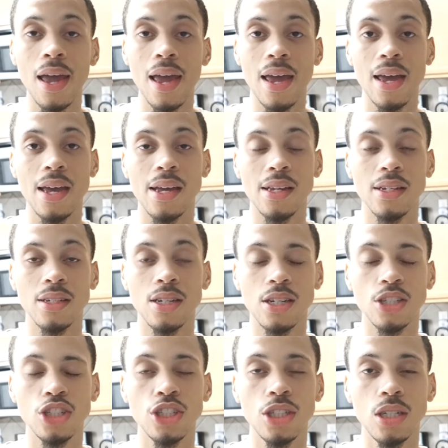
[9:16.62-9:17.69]
and
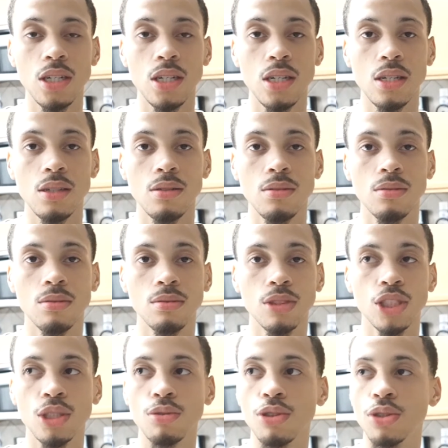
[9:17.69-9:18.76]
she'll,
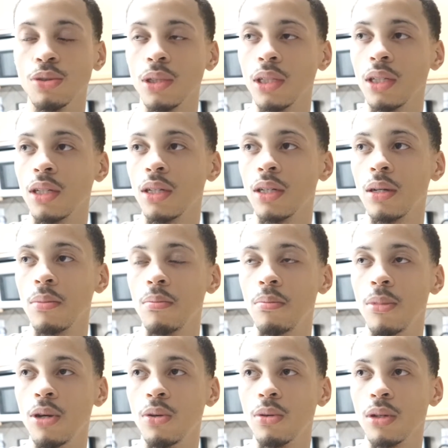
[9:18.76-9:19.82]
she'll drink
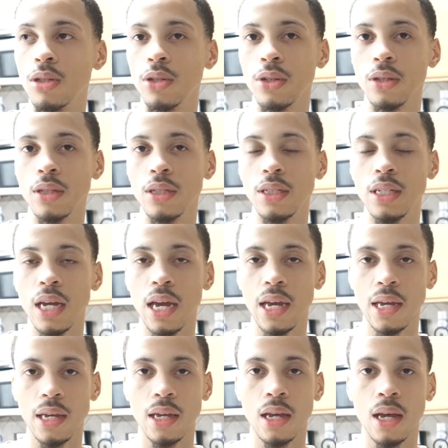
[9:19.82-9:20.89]
milk during the
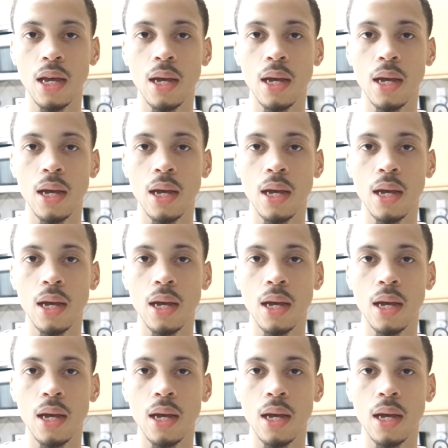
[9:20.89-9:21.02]
day,